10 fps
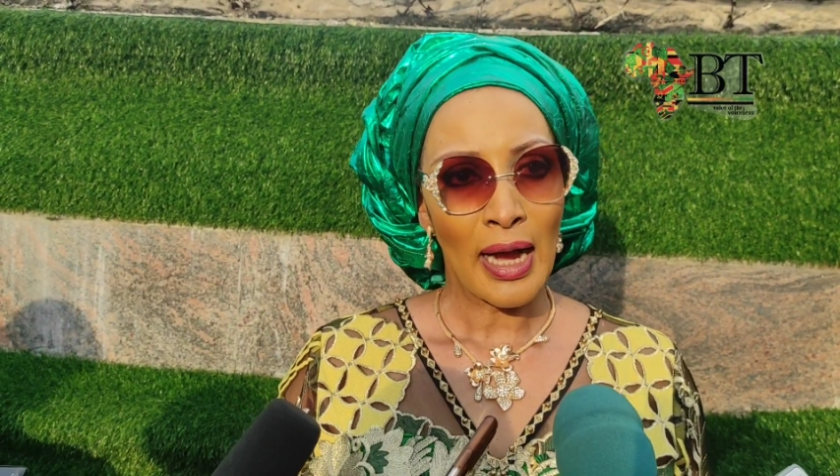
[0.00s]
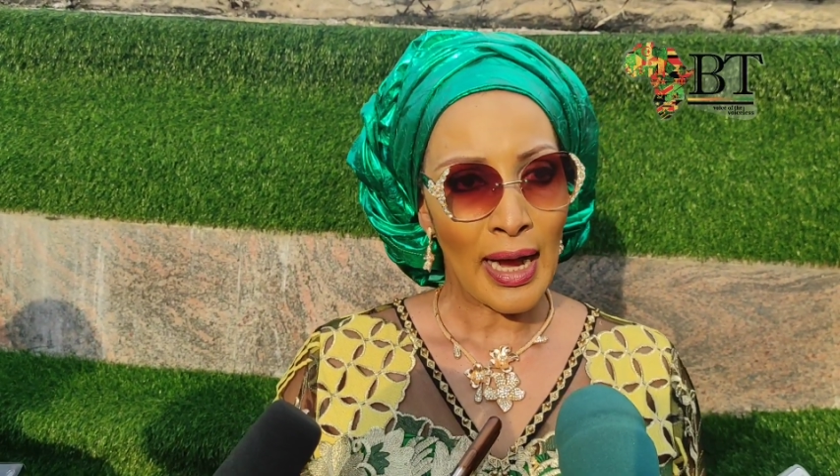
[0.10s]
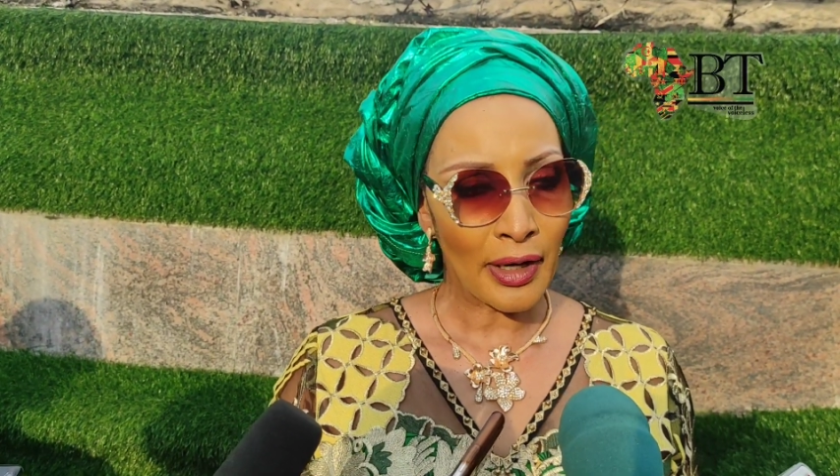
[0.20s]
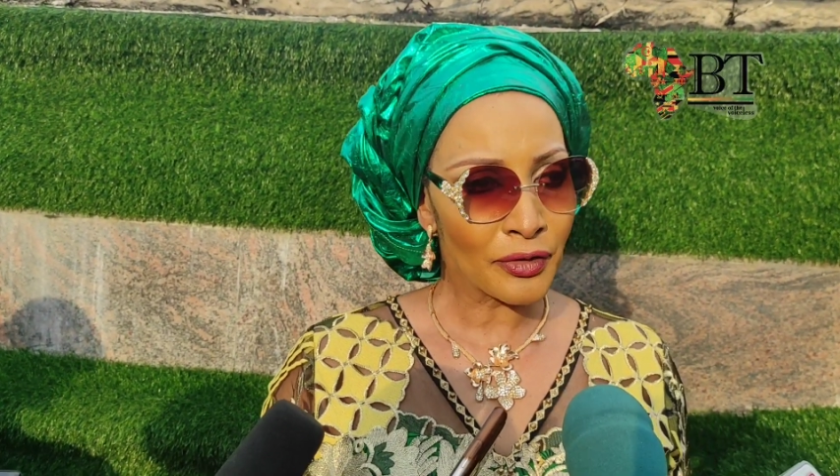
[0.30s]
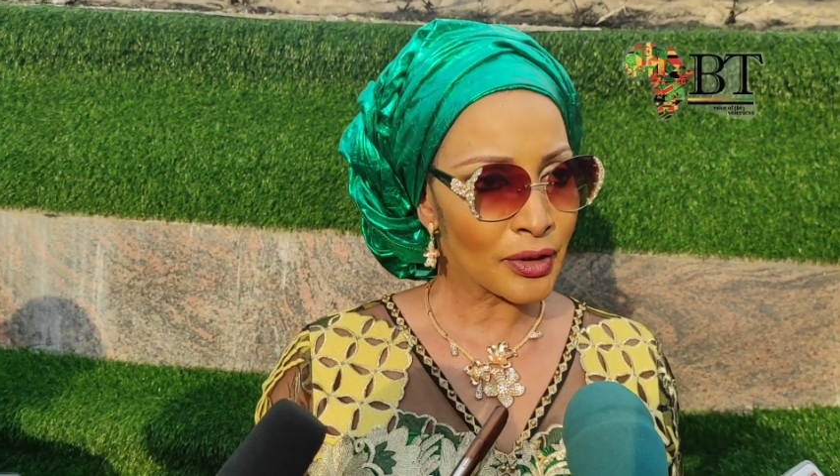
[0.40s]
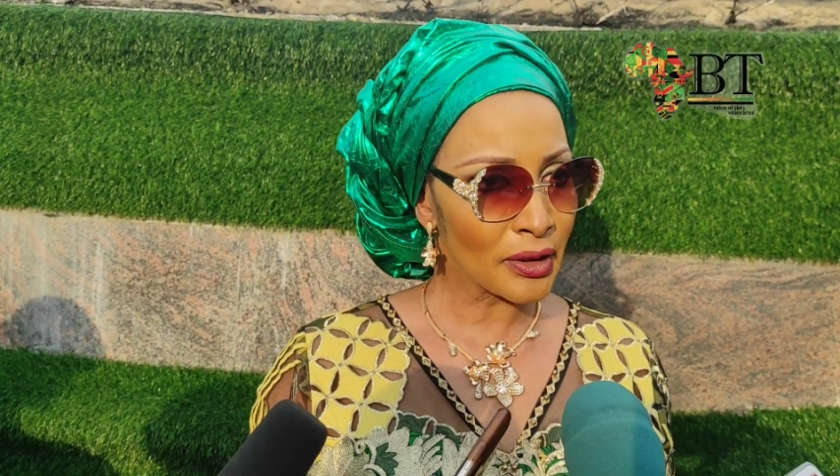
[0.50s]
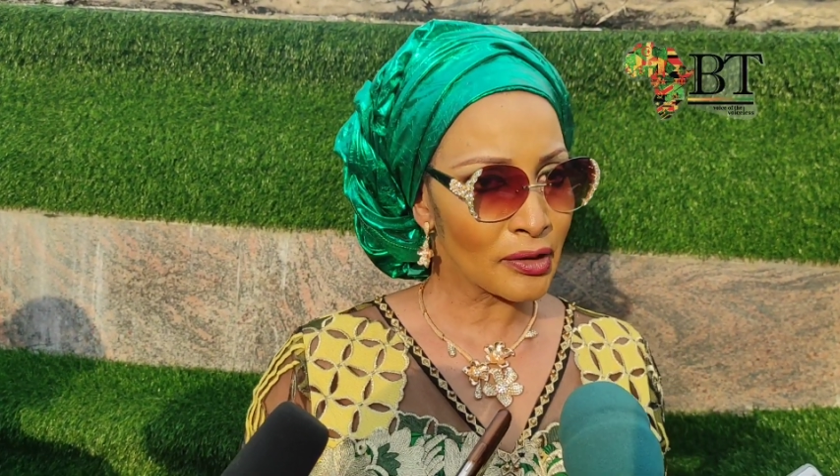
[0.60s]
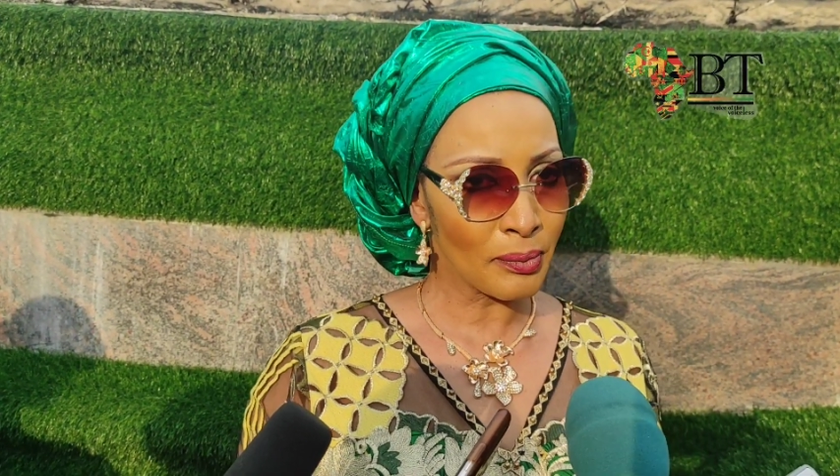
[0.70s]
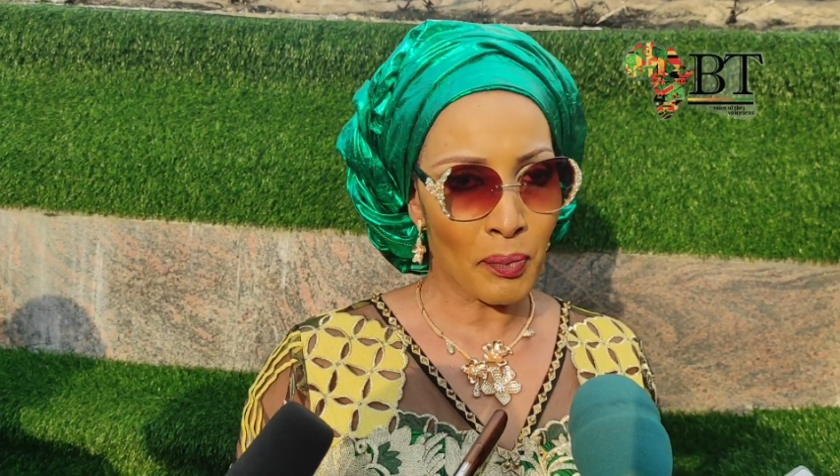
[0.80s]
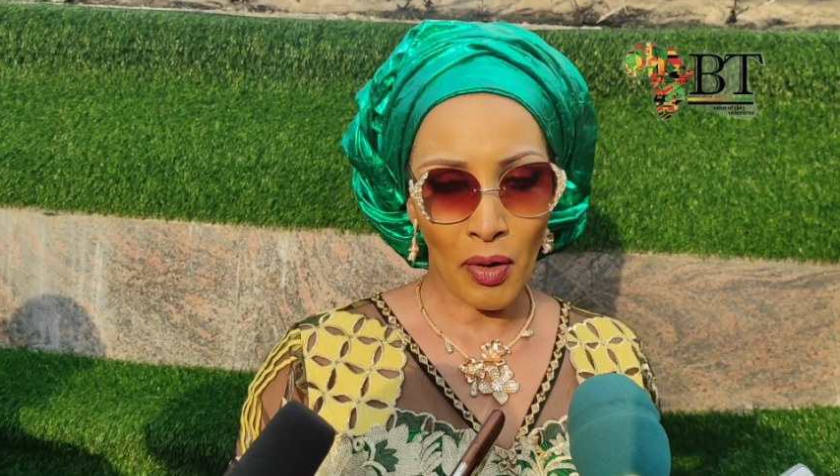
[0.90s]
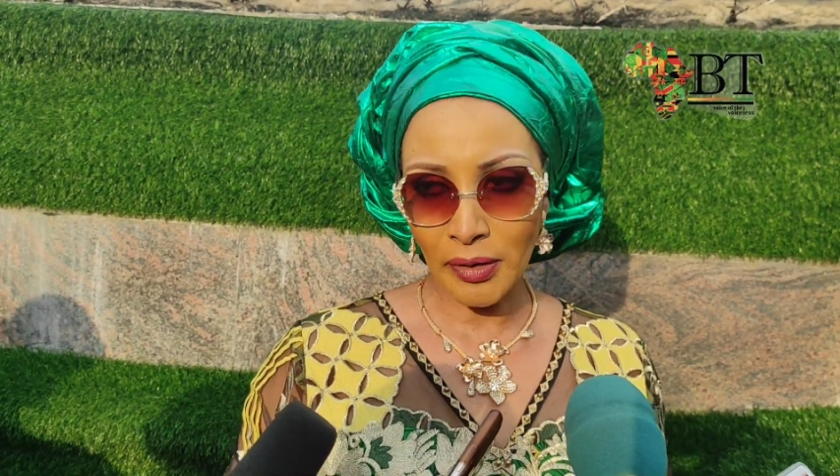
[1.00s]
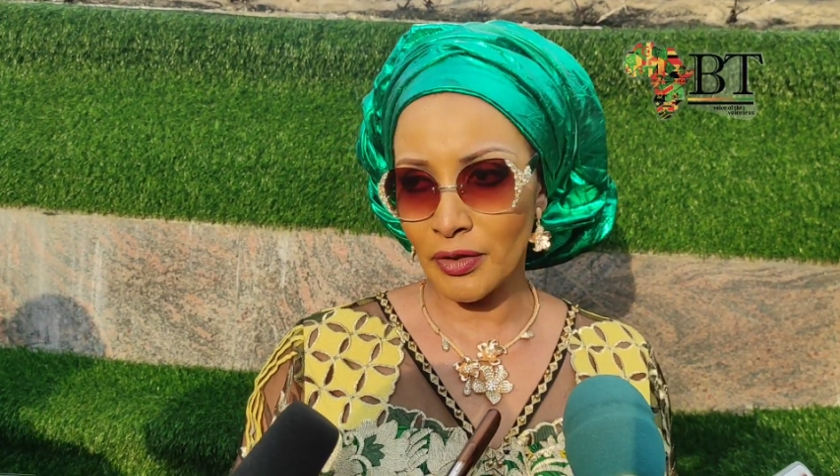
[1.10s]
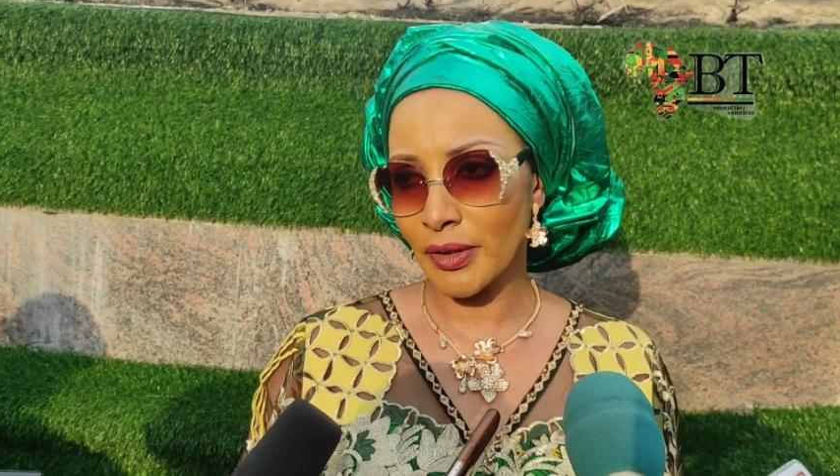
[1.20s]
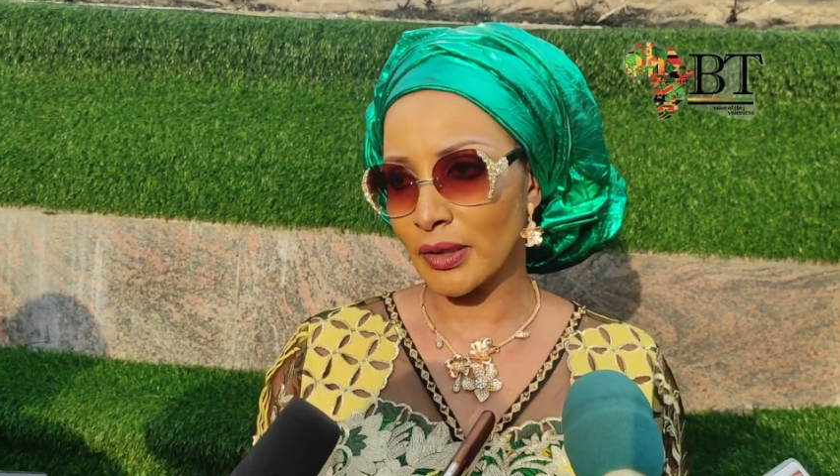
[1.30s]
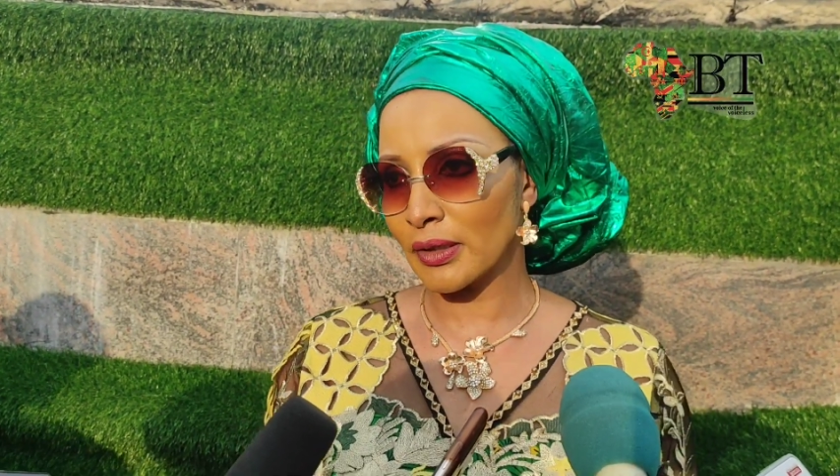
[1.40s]
houses the
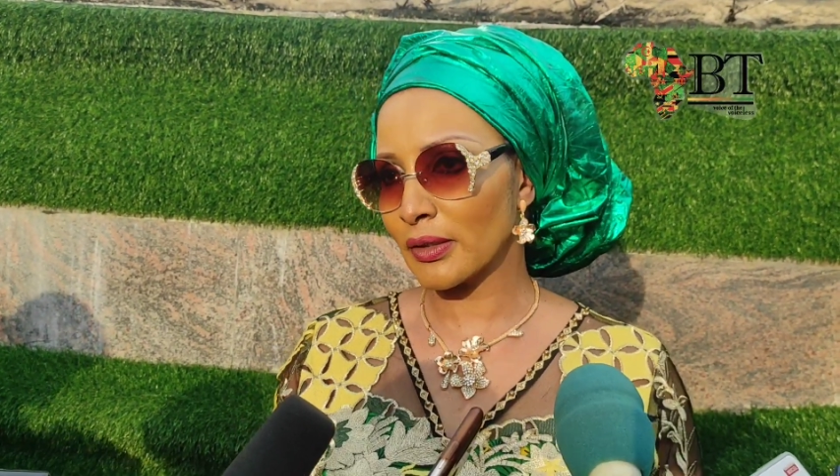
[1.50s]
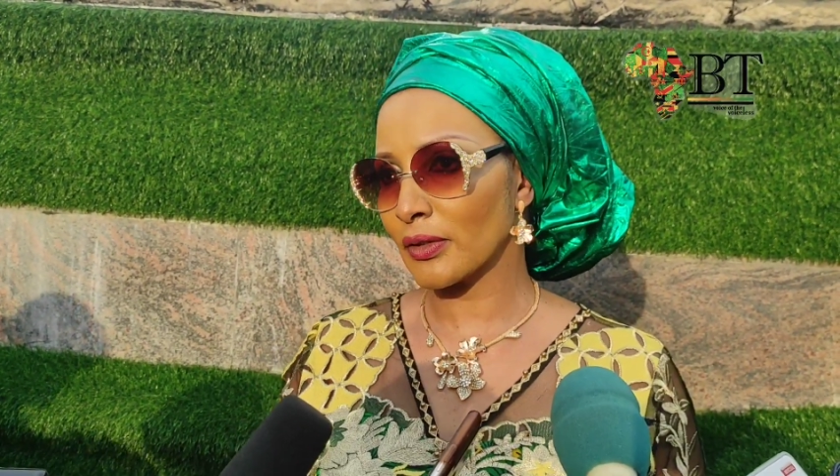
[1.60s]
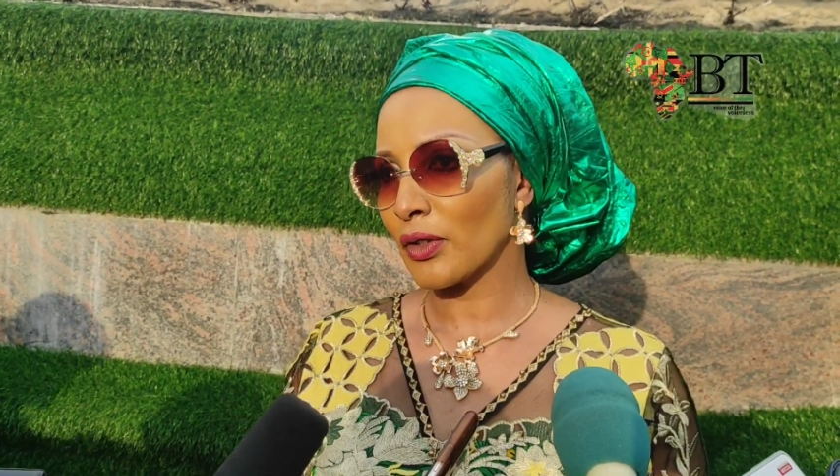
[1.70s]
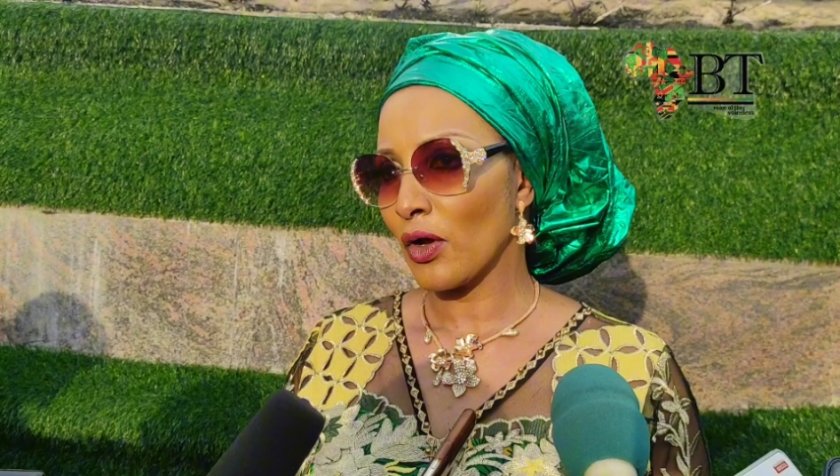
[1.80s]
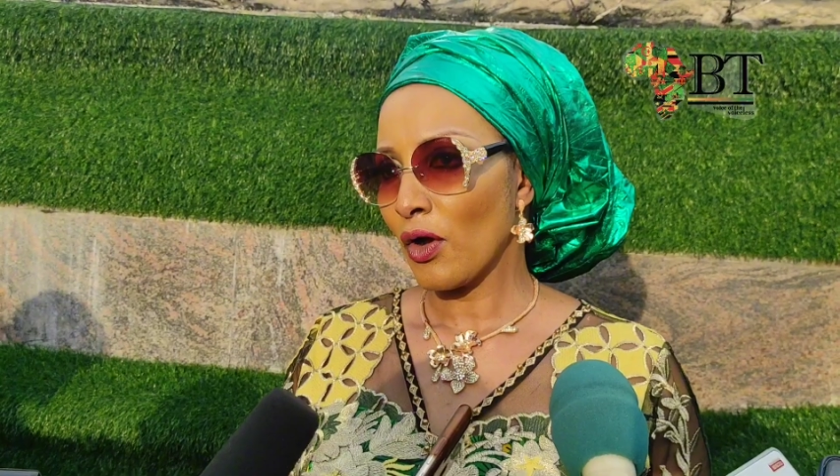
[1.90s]
portraits